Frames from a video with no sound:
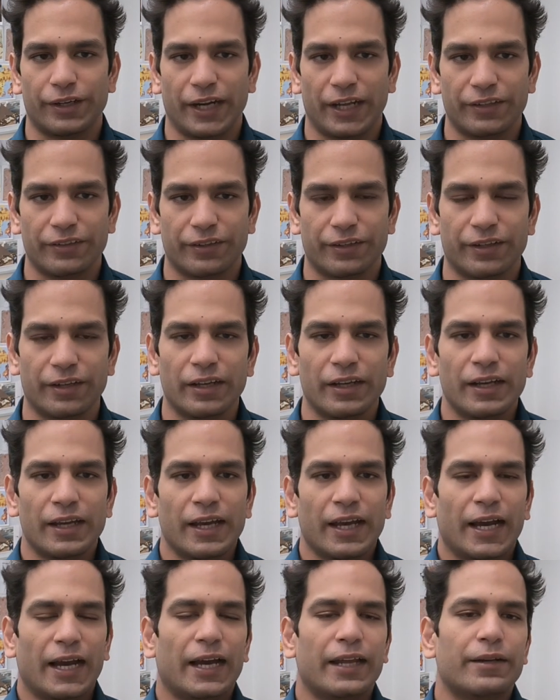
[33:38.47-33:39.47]
And
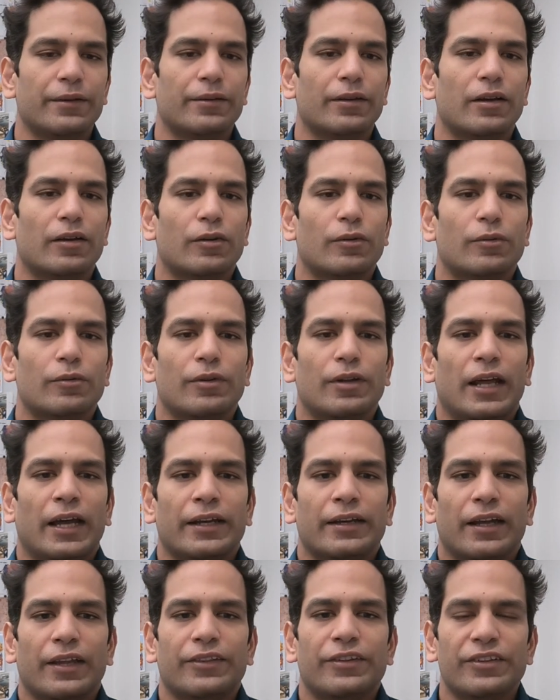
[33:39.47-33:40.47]
like at this
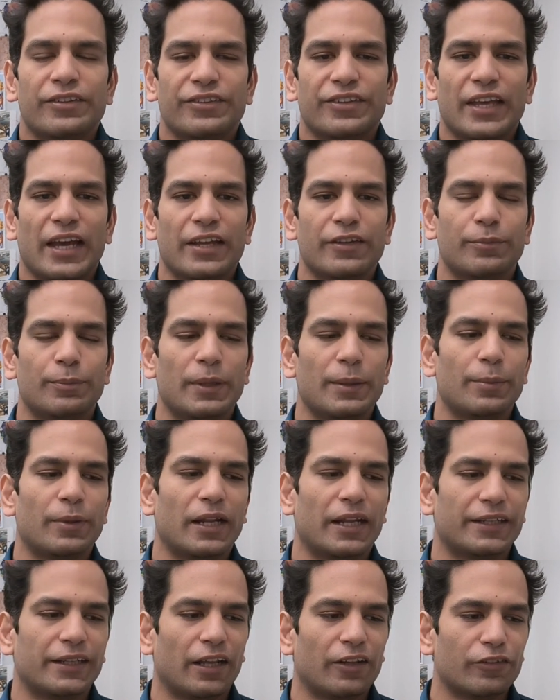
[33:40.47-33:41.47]
stage, people like Nelson
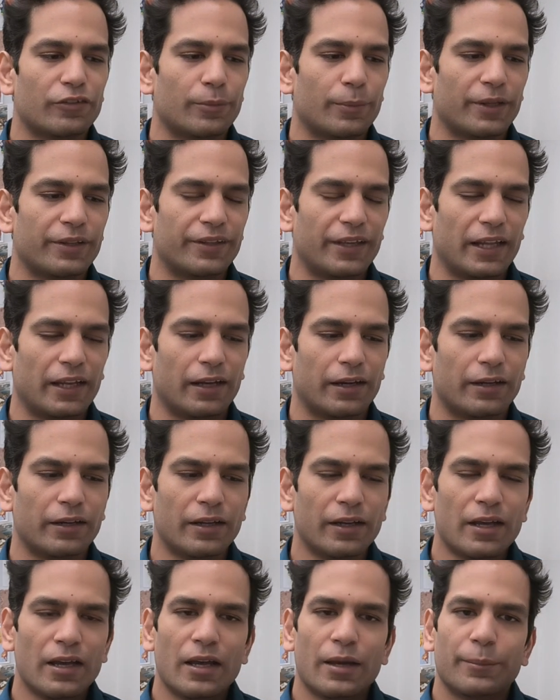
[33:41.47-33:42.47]
Mandela began
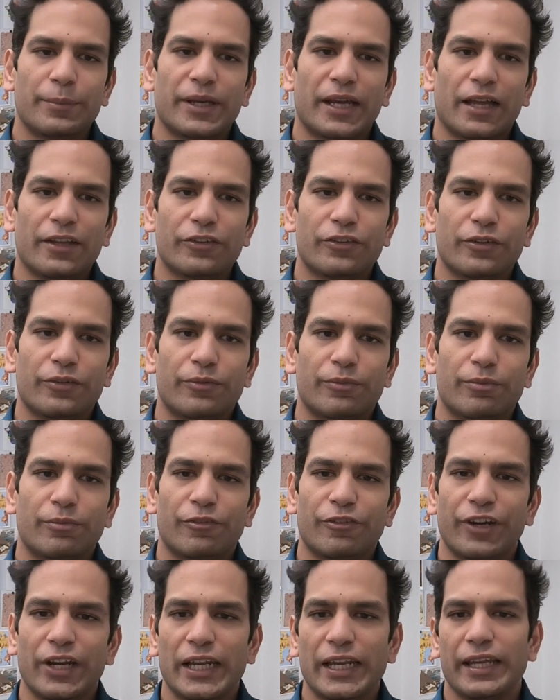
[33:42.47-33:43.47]
to really
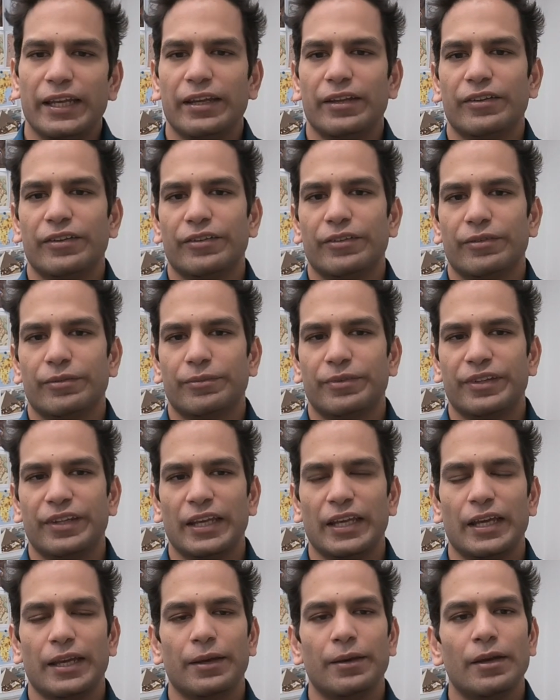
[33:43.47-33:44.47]
see
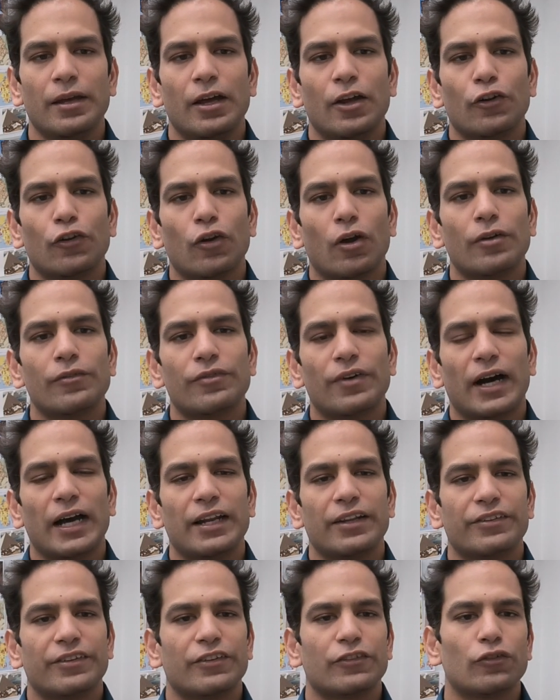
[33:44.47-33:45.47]
non-violence is no longer
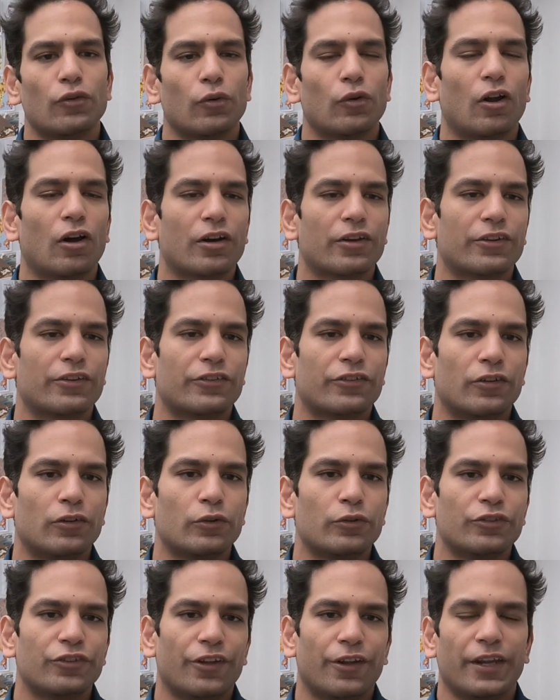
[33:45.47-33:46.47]
the solution. His
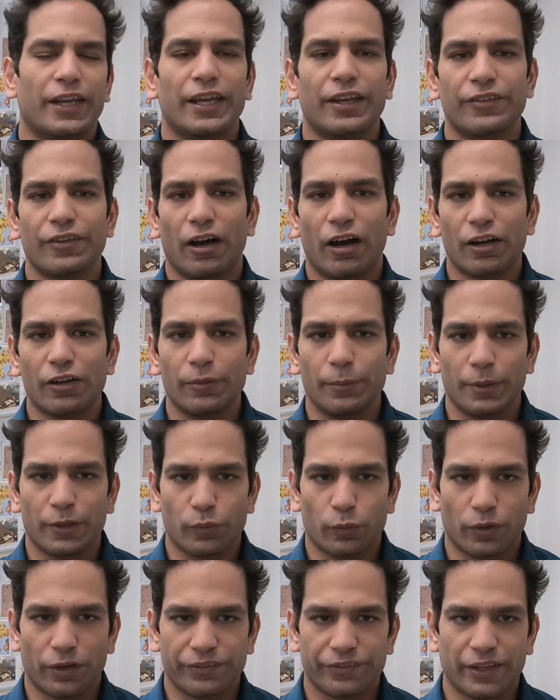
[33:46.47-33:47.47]
argument was that
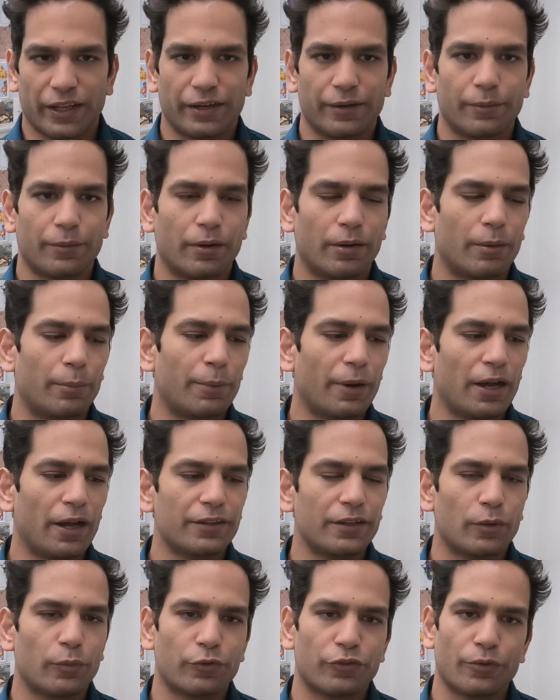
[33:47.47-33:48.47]
apartheid was the most
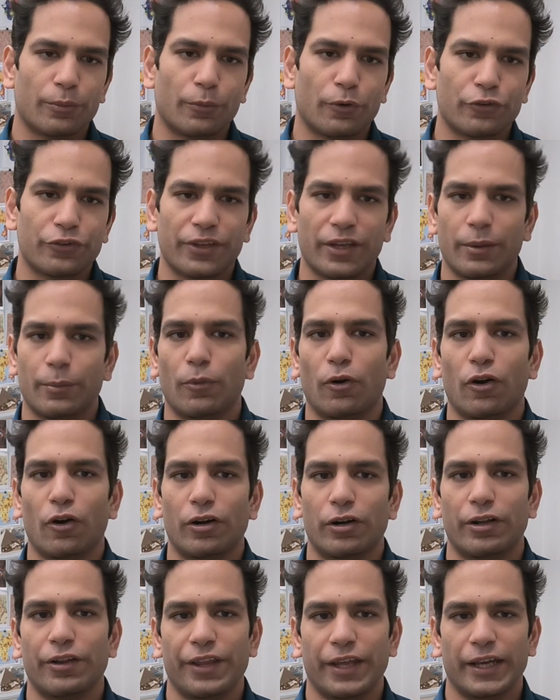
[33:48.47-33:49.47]
immoral thing, and he
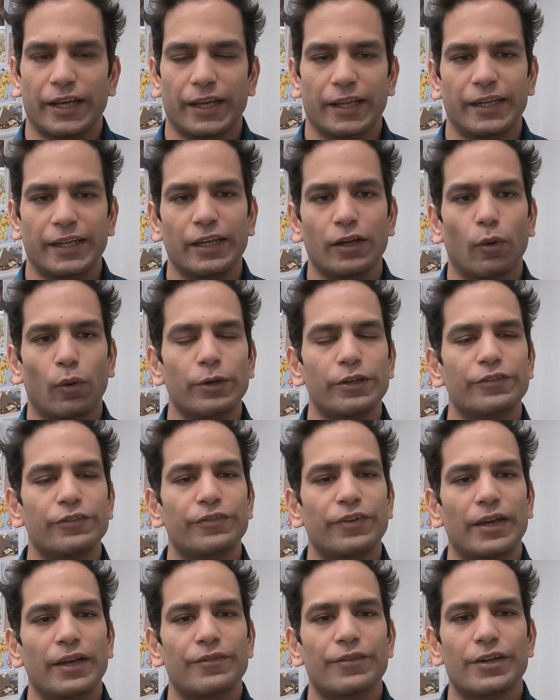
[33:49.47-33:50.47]
always favored
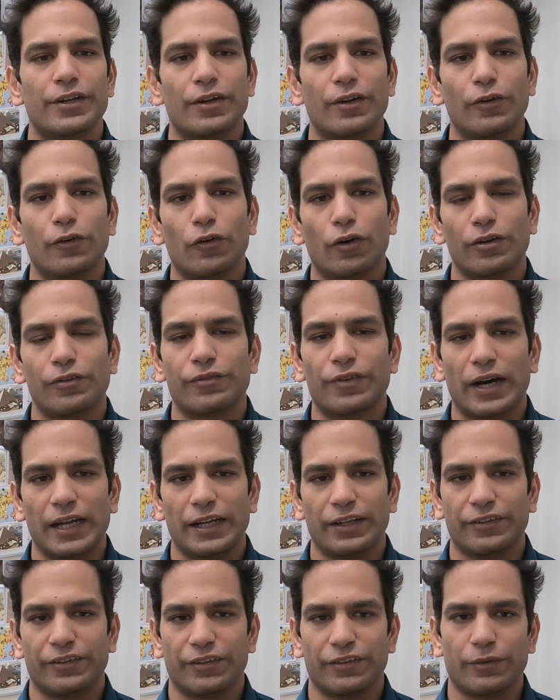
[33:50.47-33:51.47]
non-violence as a means of
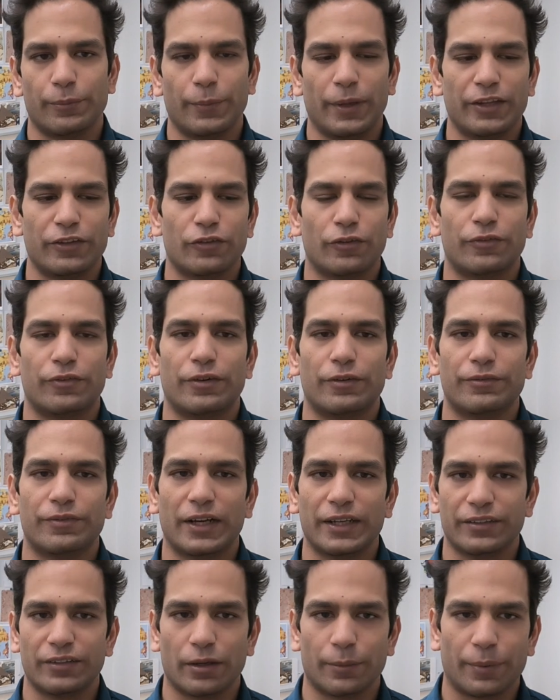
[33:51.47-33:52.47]
fighting apartheid
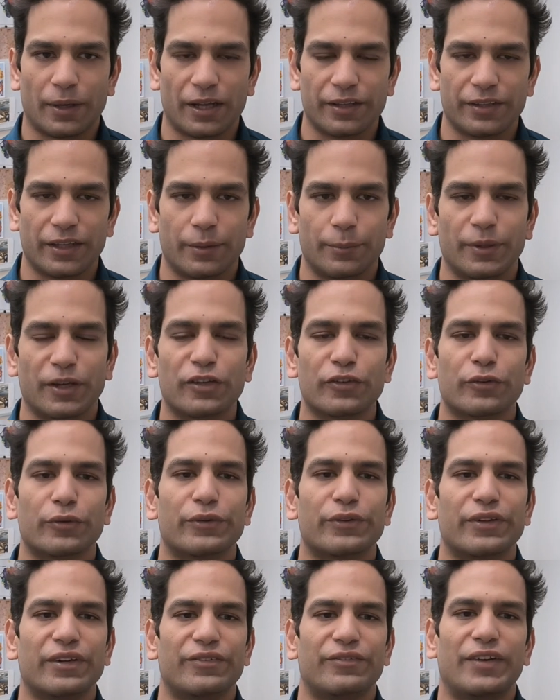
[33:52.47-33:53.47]
because it was an effective
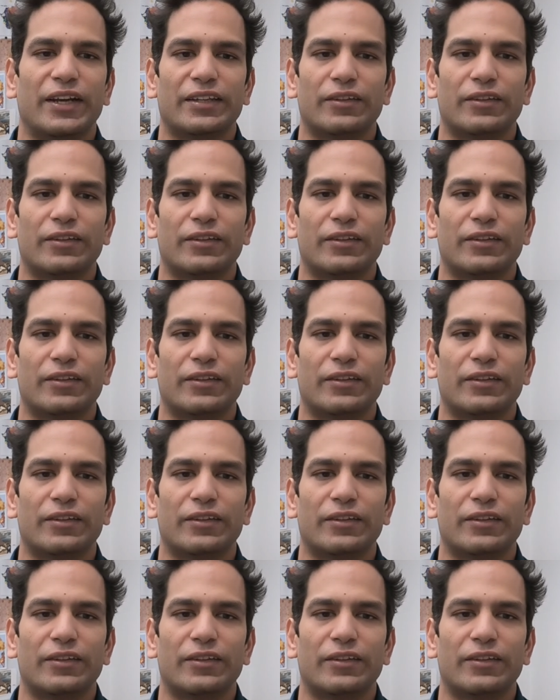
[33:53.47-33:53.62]
weapon.